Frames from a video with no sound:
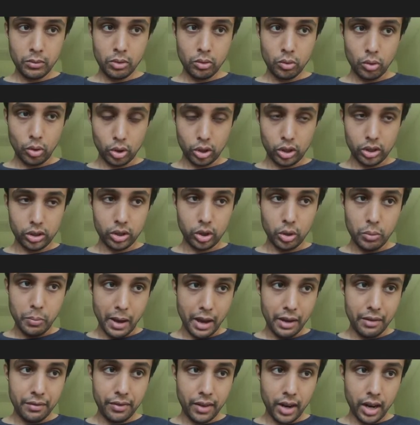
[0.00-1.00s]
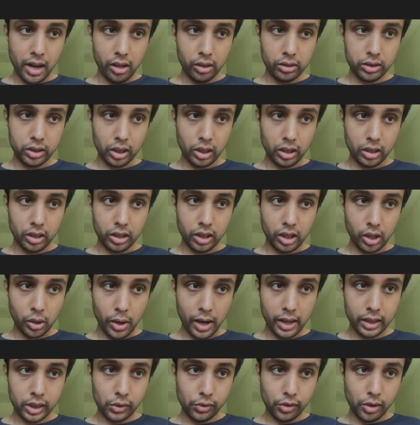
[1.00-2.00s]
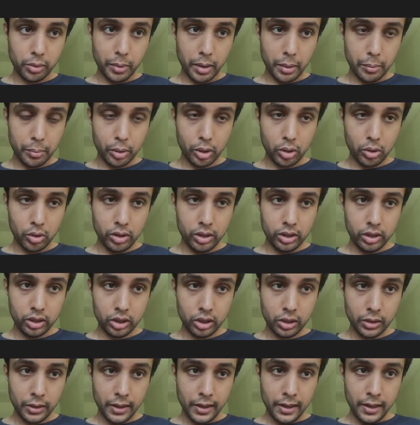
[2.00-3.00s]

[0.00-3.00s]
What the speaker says: those are the two main files, are correct for BumperCoins